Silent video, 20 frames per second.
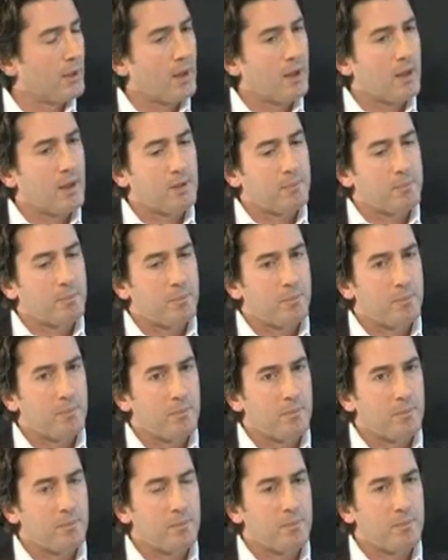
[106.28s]

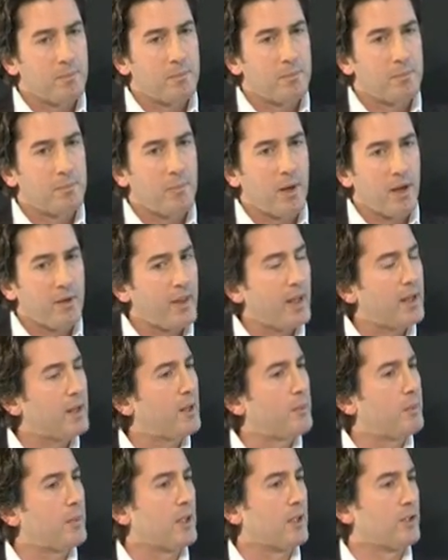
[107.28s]
By that
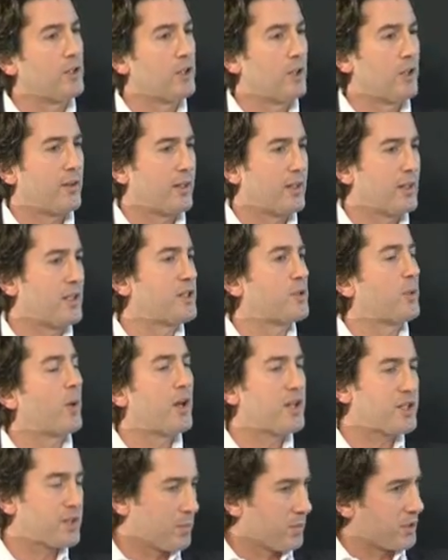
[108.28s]
I mean, they need to
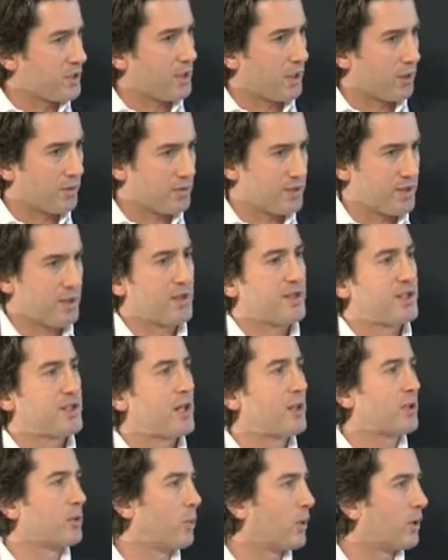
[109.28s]
ask themselves the
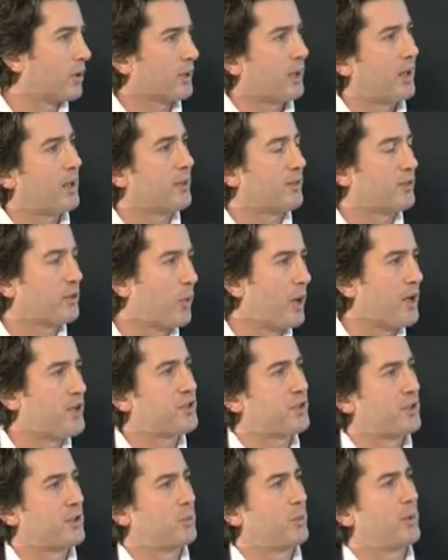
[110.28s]
so what kind of
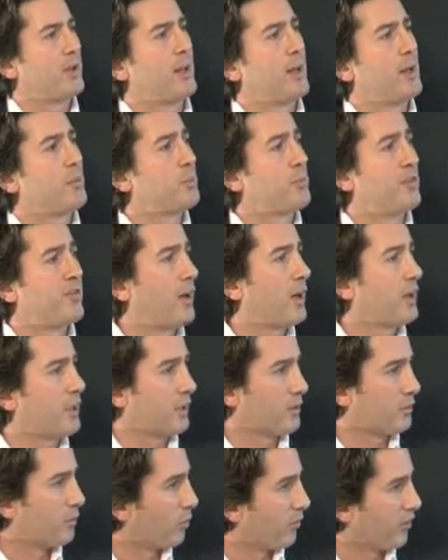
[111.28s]
question when they're
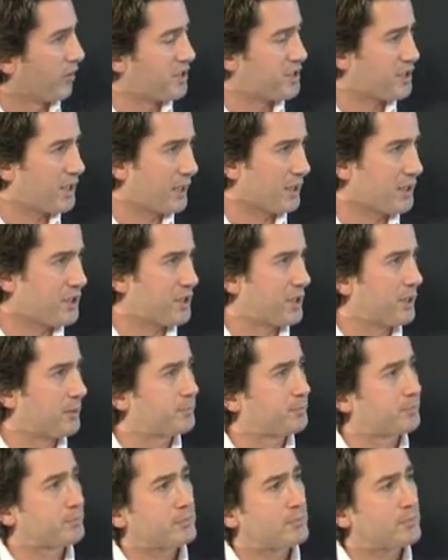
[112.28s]
providing all this data
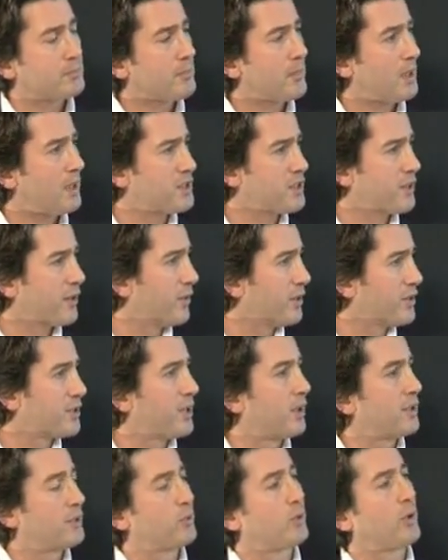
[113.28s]
to their
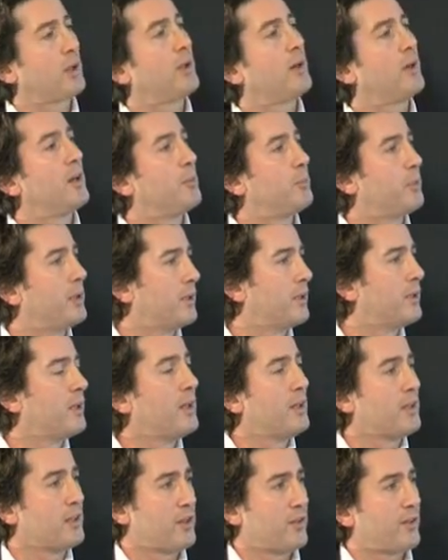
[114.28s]
internal client, but
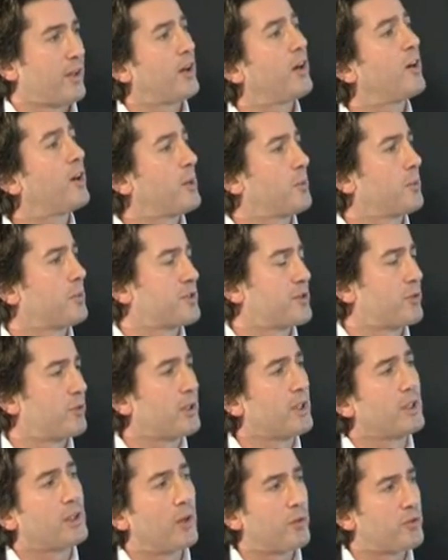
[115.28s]
they are able to
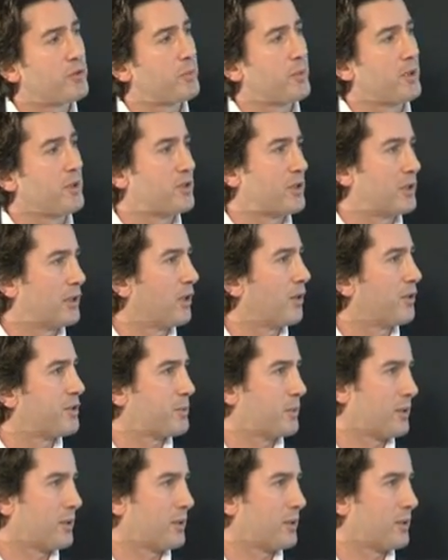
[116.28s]
really contribute a lot.